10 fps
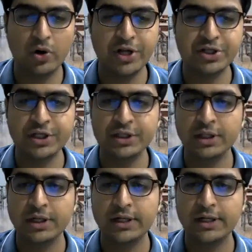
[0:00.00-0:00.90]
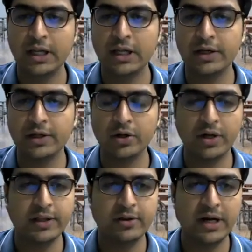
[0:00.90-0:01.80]
origin till here.
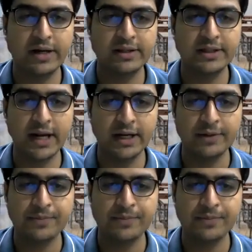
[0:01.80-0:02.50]
Okay, so let's see that.